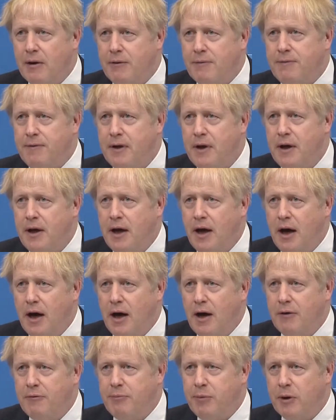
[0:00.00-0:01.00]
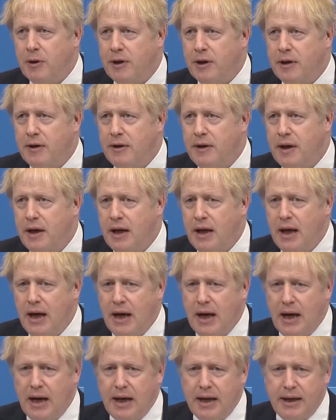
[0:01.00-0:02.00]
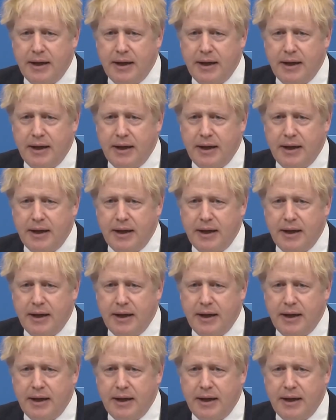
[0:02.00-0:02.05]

of uh, of bullion uh,